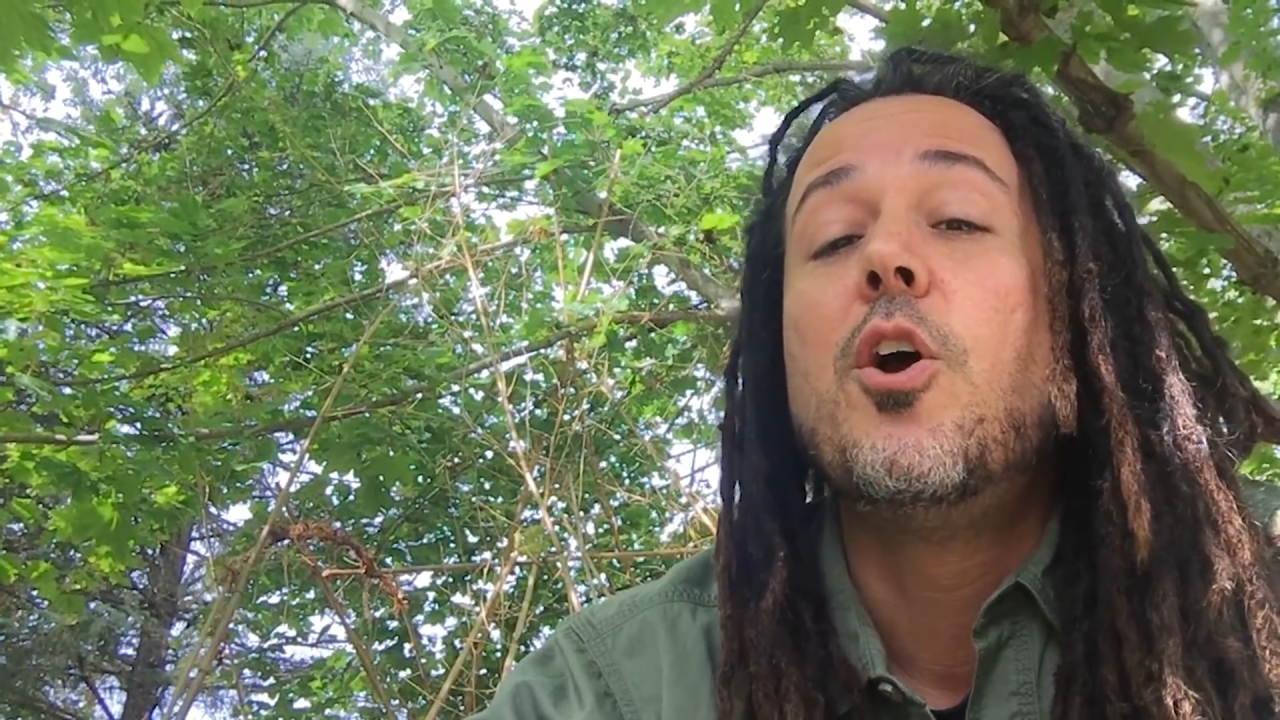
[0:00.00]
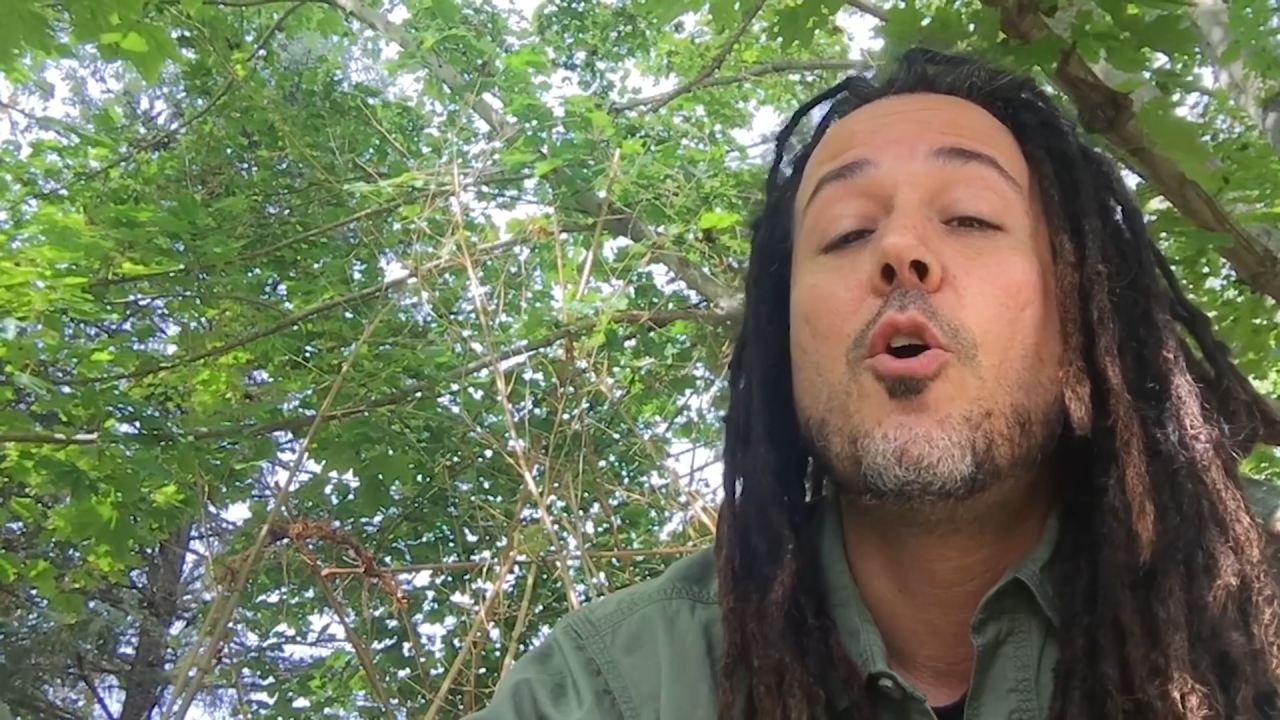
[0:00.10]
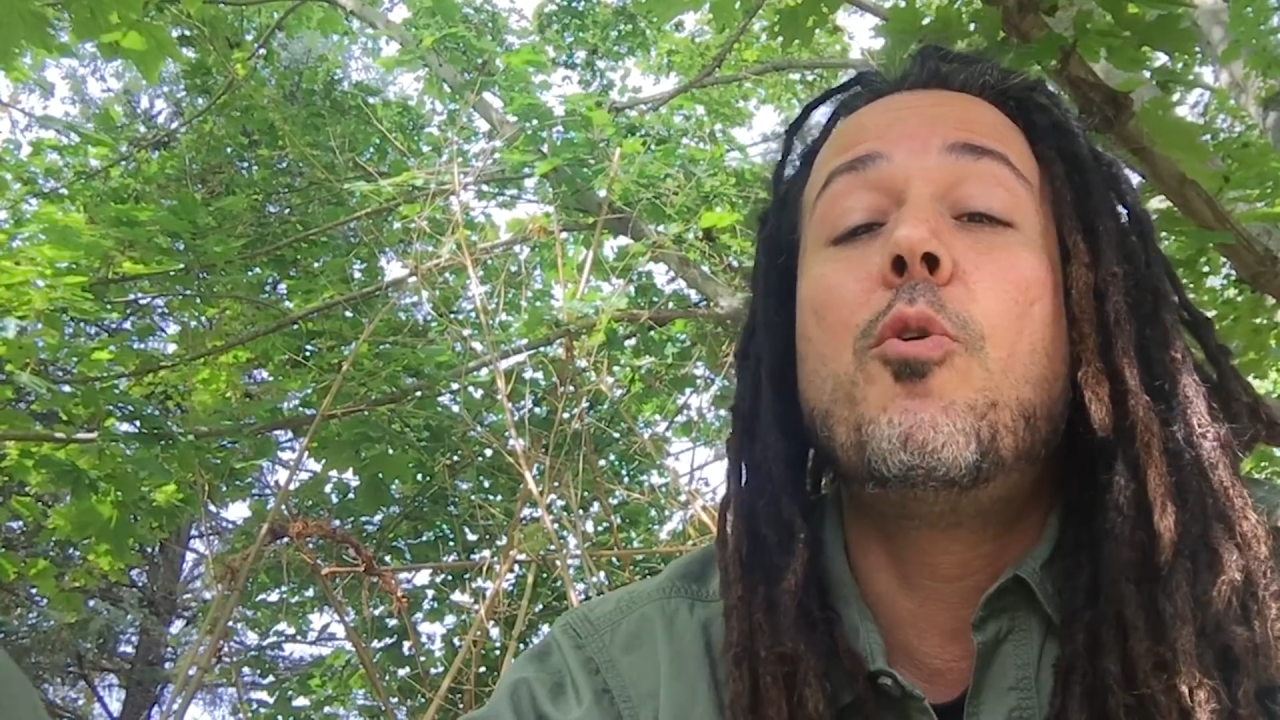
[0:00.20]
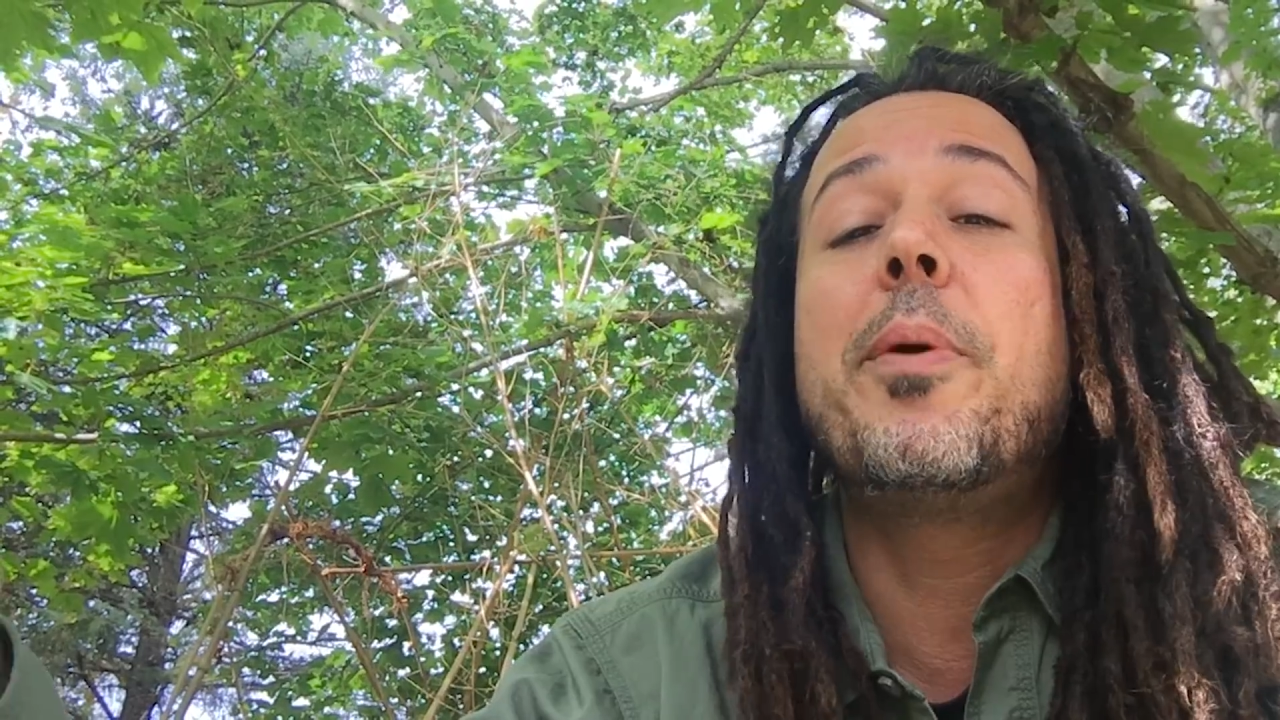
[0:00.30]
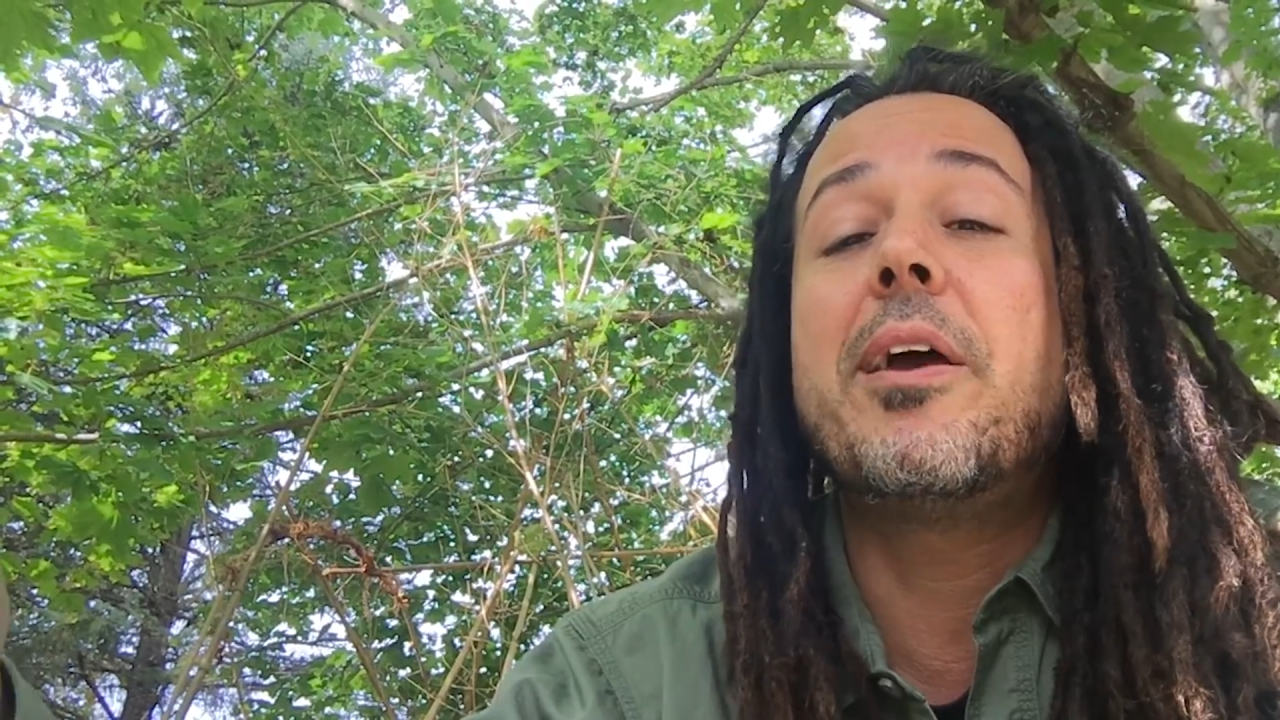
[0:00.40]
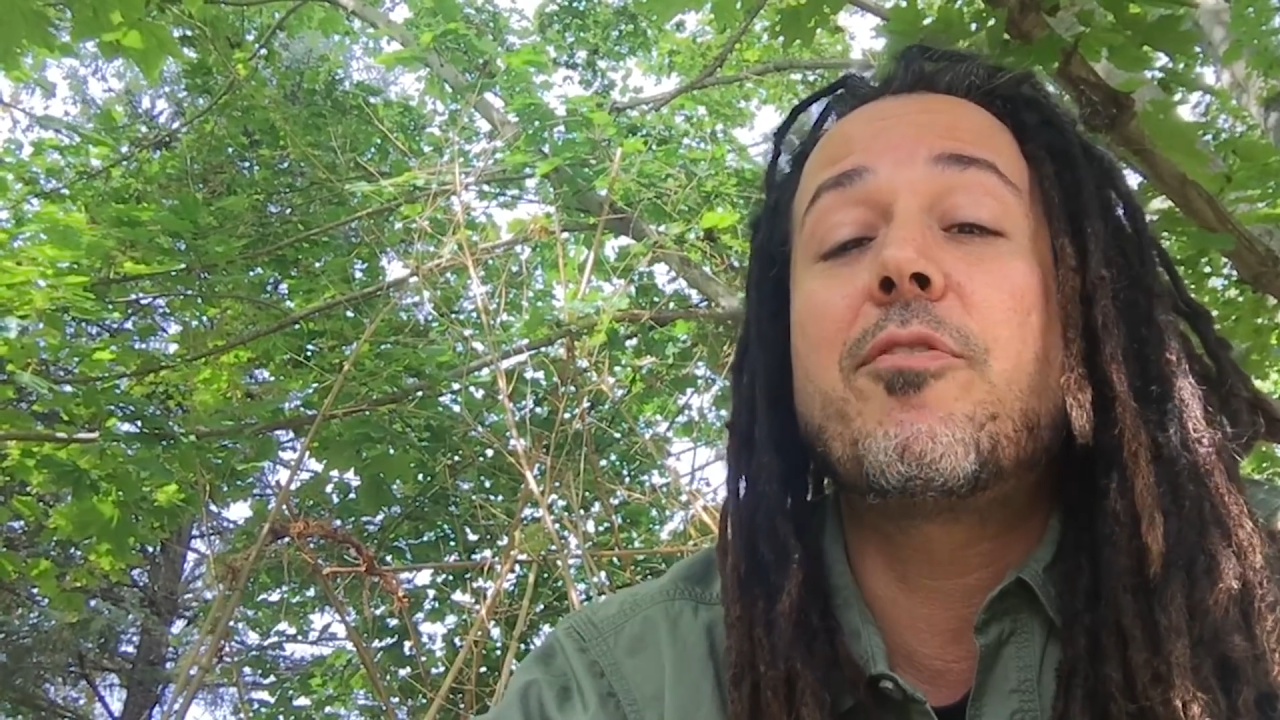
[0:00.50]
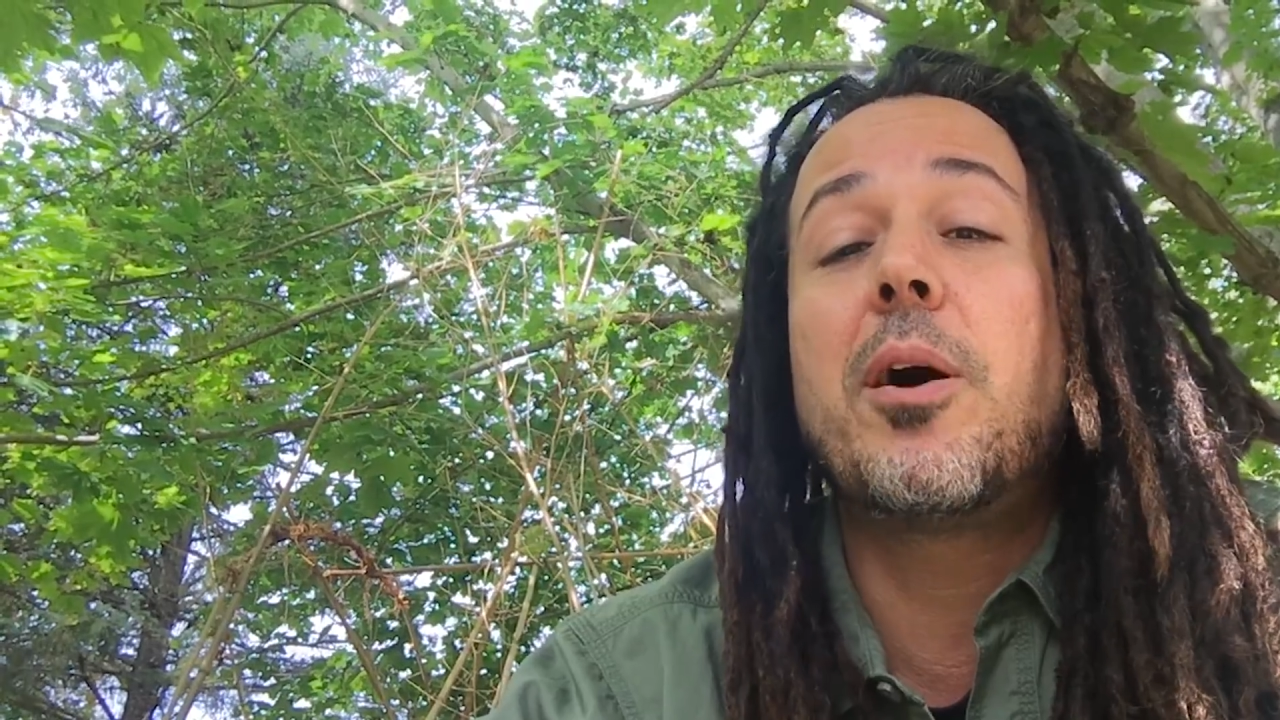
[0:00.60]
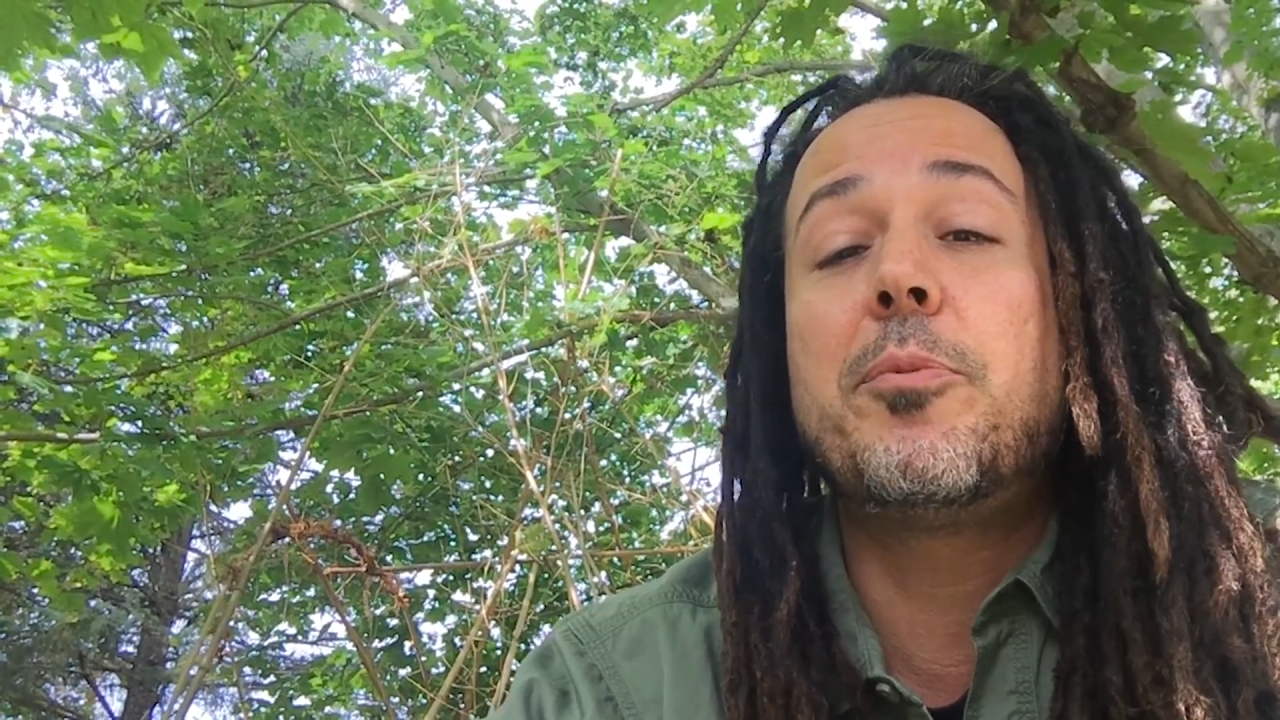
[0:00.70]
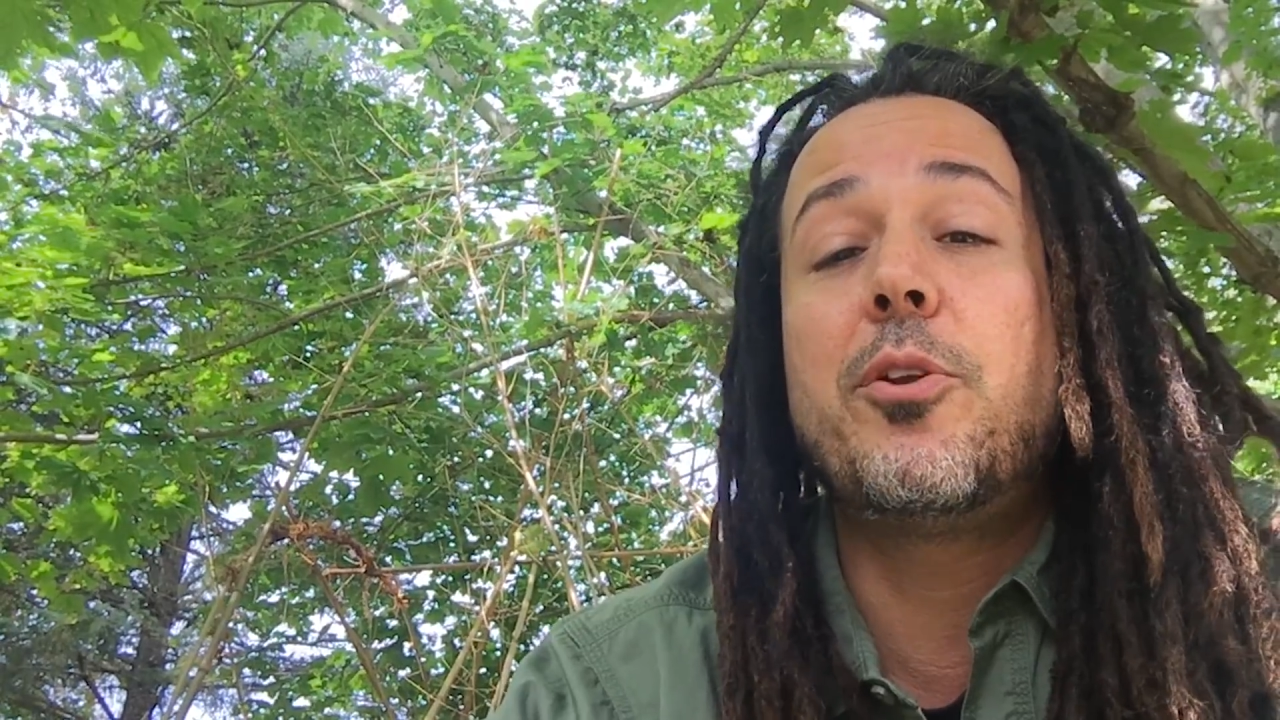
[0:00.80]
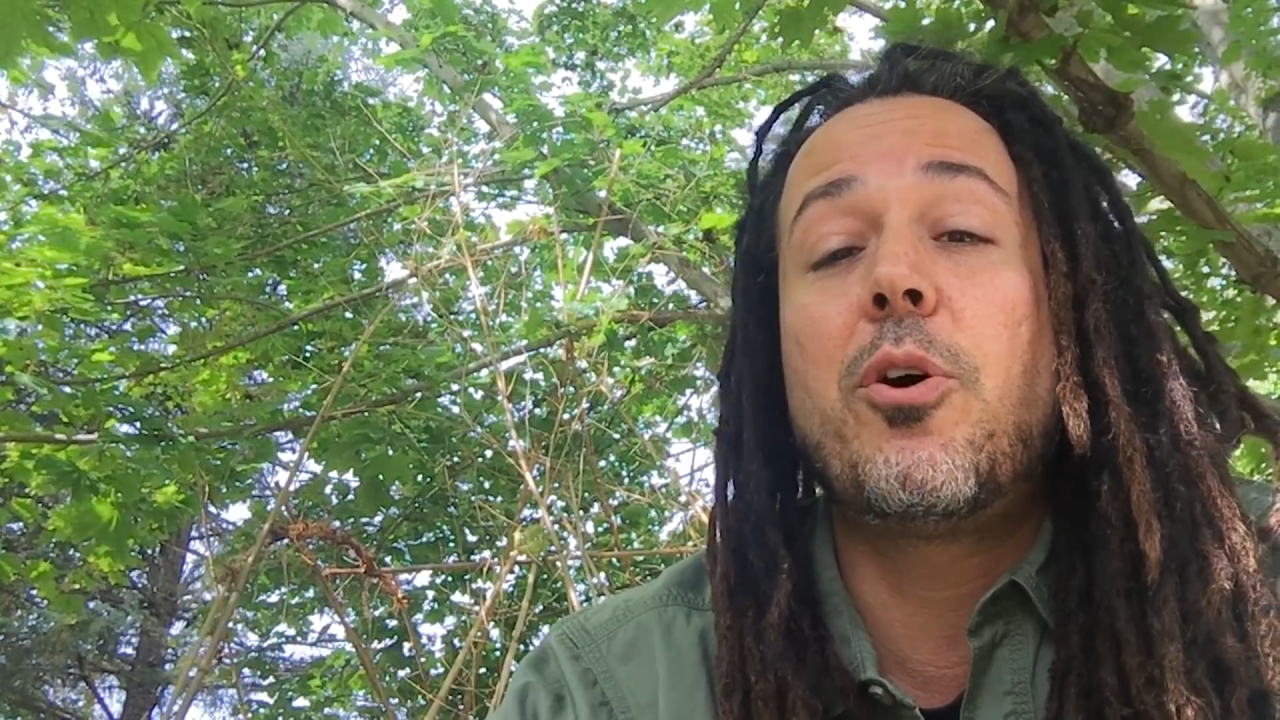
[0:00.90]
who may have
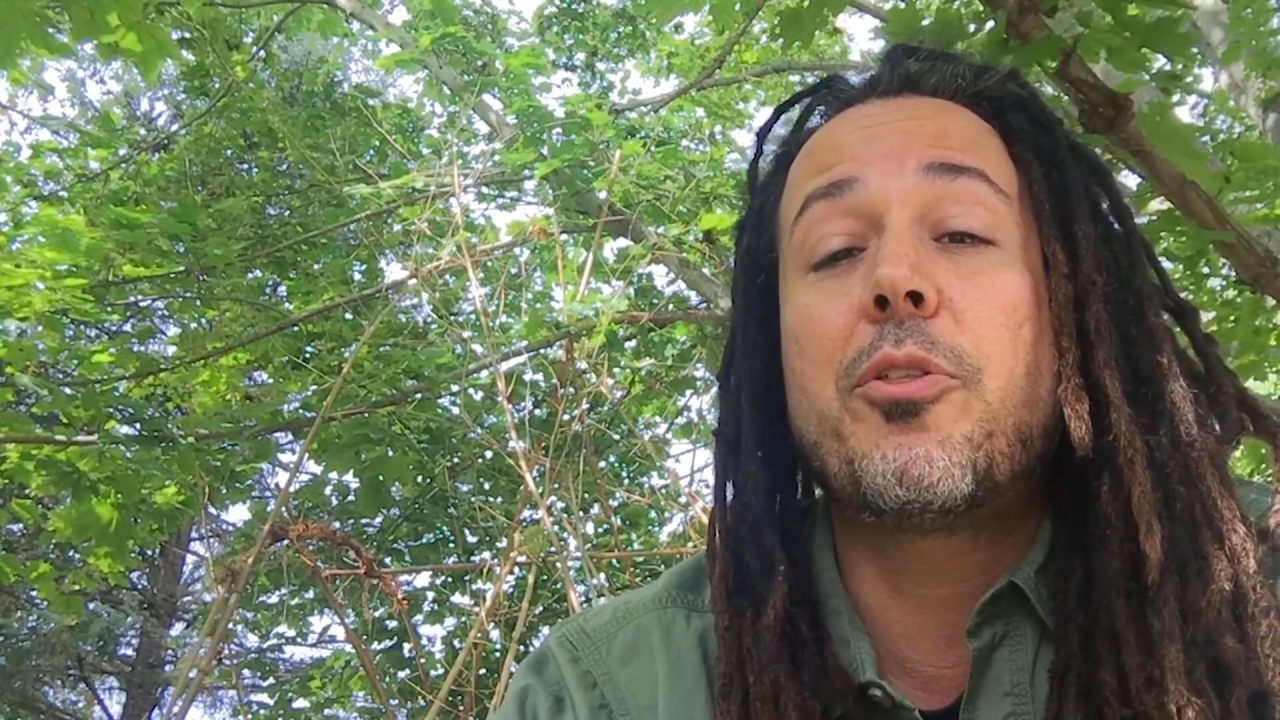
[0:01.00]
come to North